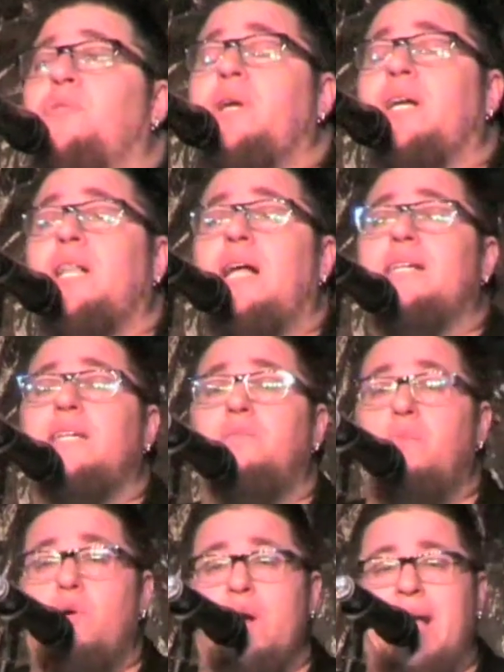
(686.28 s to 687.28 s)
3 o'clock in
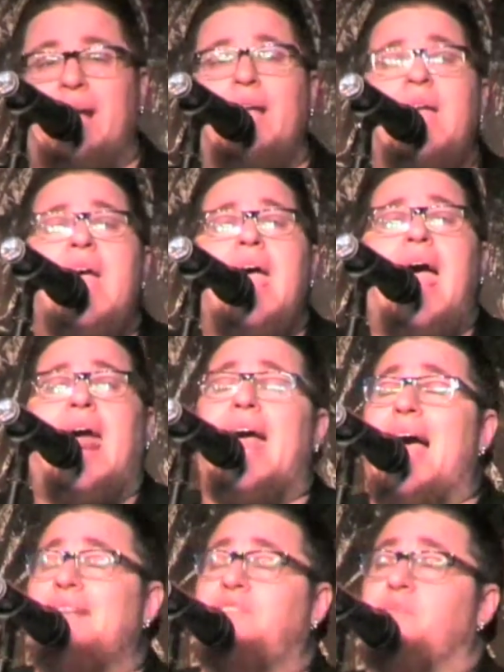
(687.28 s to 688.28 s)
the morning and
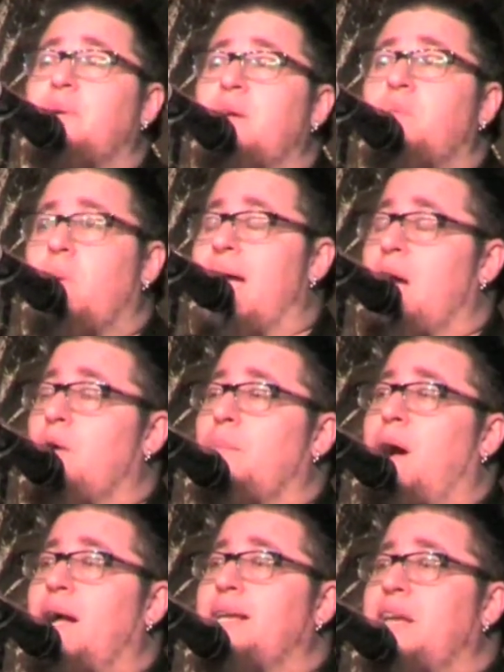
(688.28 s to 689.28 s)
asked me where
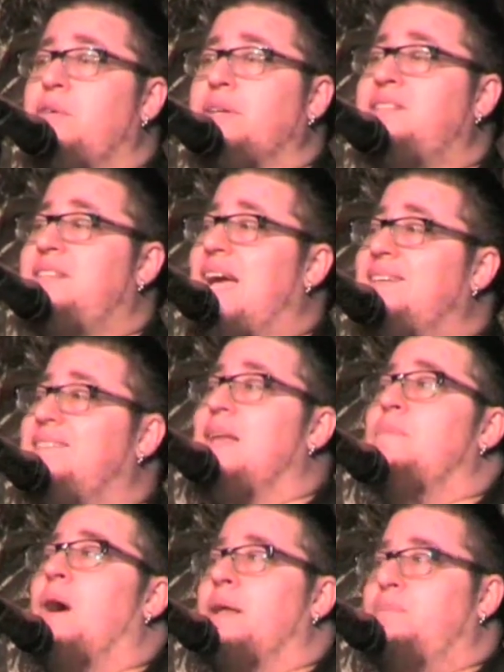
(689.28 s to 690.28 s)
my nearest
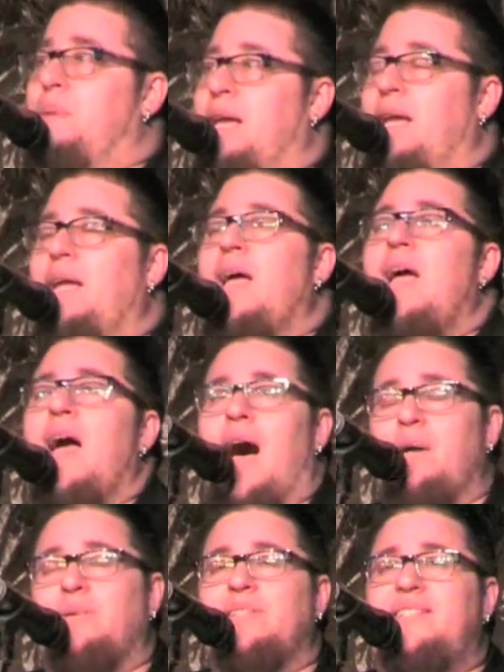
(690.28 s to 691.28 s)
exit might be,
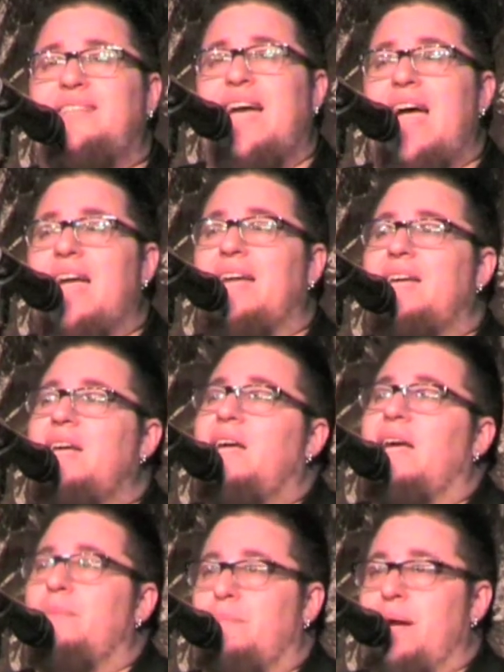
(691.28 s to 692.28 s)
I would say,
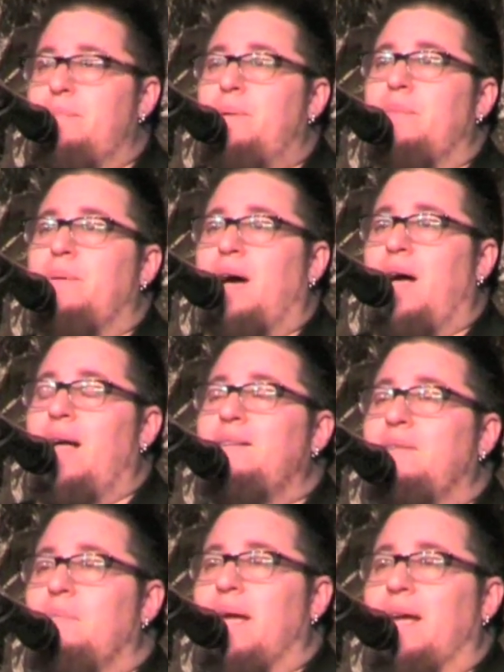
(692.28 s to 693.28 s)
it might be
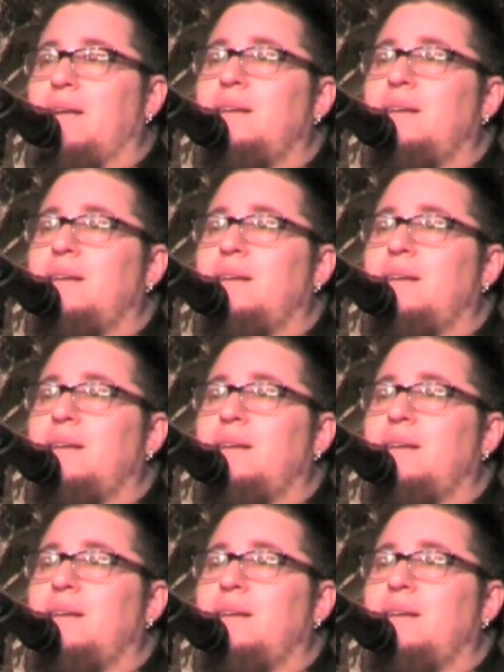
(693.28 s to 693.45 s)
behind me.